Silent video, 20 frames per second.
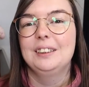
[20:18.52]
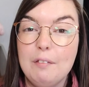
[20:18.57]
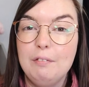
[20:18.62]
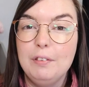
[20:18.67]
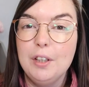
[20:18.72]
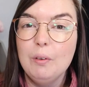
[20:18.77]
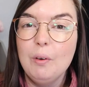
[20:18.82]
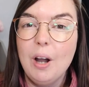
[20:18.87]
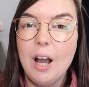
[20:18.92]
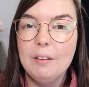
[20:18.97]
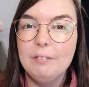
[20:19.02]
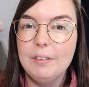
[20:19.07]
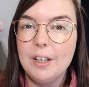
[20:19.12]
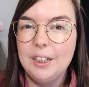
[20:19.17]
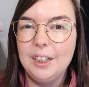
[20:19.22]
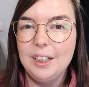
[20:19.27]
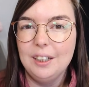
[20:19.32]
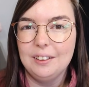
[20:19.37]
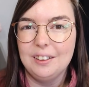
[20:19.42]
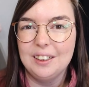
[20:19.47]
If you have
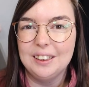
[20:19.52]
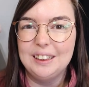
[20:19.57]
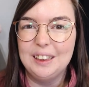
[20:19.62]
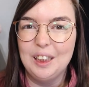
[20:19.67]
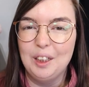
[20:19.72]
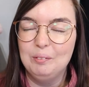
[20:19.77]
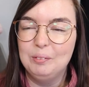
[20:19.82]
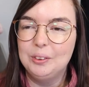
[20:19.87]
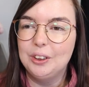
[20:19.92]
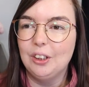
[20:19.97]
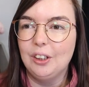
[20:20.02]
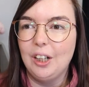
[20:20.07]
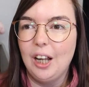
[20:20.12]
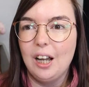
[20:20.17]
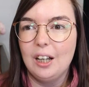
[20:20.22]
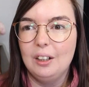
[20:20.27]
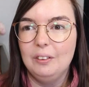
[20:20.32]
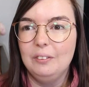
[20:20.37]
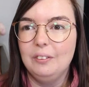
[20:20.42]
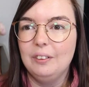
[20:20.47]
any other tips on
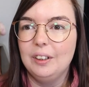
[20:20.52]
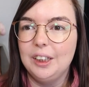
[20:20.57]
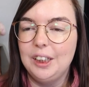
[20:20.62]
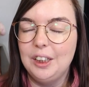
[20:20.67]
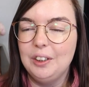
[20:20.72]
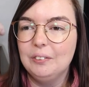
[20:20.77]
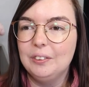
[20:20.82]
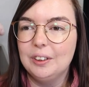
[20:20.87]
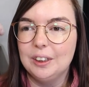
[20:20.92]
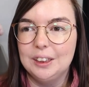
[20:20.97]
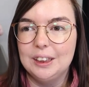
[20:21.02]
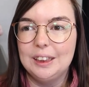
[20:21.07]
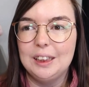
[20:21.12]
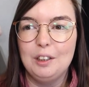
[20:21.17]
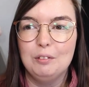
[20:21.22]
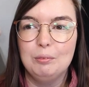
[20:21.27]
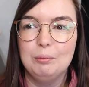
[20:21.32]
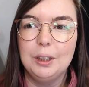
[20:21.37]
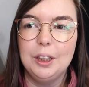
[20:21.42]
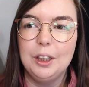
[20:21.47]
how you can
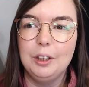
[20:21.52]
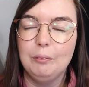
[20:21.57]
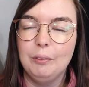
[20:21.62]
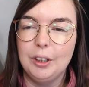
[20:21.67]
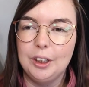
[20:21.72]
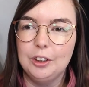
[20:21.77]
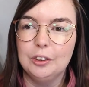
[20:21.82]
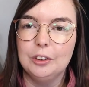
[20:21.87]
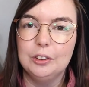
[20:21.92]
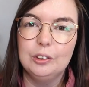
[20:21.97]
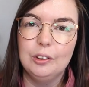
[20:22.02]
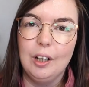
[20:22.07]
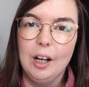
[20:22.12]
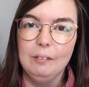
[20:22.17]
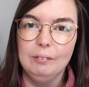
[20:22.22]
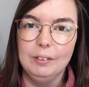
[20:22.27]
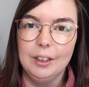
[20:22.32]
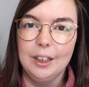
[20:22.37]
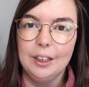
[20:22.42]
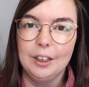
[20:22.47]
save money when you're
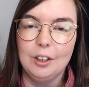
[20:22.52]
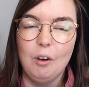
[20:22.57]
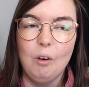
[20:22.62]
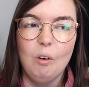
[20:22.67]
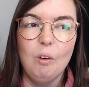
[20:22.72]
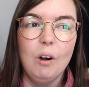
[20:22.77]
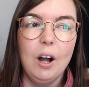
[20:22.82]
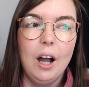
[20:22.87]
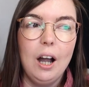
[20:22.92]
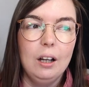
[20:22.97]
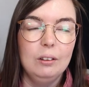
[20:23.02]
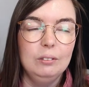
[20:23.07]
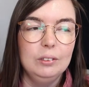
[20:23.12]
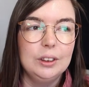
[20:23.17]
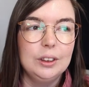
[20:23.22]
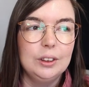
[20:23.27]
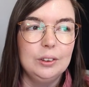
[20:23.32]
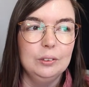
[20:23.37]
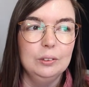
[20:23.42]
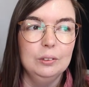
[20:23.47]
traveling or how
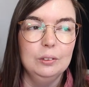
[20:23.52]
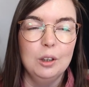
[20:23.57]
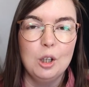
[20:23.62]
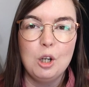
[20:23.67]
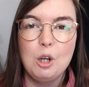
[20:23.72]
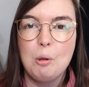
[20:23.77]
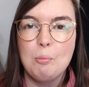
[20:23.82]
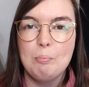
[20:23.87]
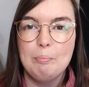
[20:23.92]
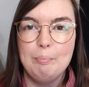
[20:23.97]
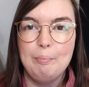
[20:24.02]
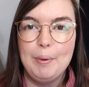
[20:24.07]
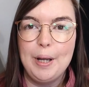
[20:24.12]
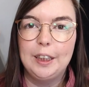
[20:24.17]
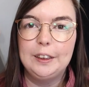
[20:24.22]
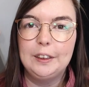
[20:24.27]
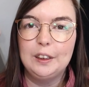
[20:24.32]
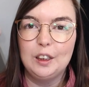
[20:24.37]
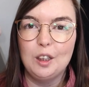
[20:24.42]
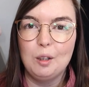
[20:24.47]
to
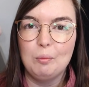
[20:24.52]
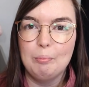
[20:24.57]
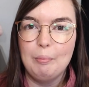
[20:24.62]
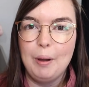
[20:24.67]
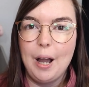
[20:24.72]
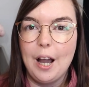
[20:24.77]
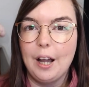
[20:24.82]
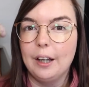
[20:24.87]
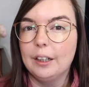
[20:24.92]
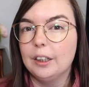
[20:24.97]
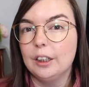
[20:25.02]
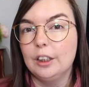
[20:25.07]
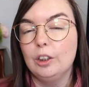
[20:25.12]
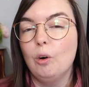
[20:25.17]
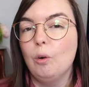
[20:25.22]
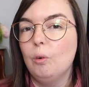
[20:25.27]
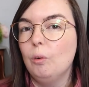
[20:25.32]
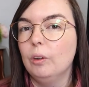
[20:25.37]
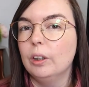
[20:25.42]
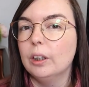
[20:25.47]
better pack
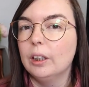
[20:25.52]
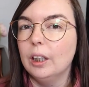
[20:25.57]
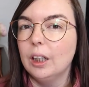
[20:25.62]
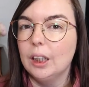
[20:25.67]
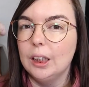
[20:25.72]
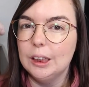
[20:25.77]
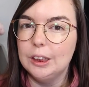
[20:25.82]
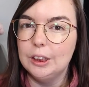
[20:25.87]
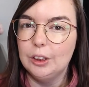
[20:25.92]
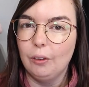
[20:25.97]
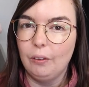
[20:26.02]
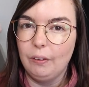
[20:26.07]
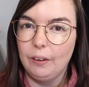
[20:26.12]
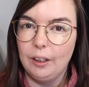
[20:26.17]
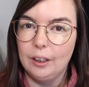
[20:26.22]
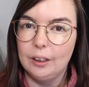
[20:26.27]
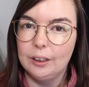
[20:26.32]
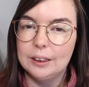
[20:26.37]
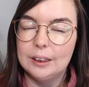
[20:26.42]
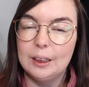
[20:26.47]
and organise your
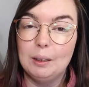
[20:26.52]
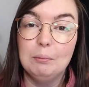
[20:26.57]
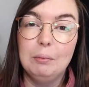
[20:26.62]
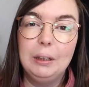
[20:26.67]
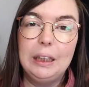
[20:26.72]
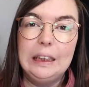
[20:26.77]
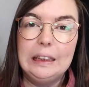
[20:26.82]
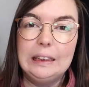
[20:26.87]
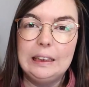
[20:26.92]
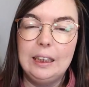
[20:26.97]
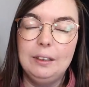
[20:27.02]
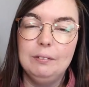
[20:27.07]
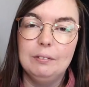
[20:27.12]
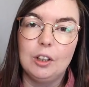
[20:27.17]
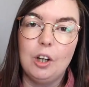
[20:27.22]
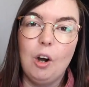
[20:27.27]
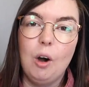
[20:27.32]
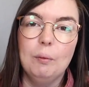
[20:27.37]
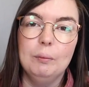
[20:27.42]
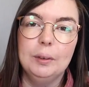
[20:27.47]
things, then please leave
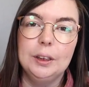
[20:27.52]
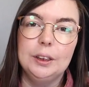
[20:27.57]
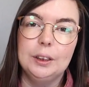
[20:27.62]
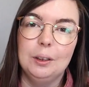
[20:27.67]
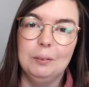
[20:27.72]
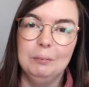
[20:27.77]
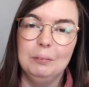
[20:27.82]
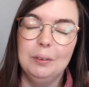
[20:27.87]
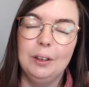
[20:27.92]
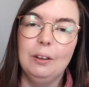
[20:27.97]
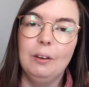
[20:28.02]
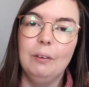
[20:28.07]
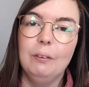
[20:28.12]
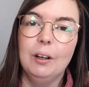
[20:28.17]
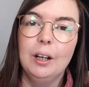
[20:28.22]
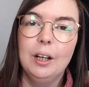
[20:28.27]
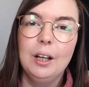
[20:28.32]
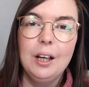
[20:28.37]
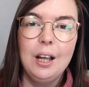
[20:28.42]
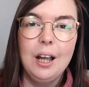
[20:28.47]
a comment down
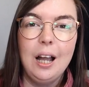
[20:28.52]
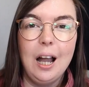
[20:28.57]
below.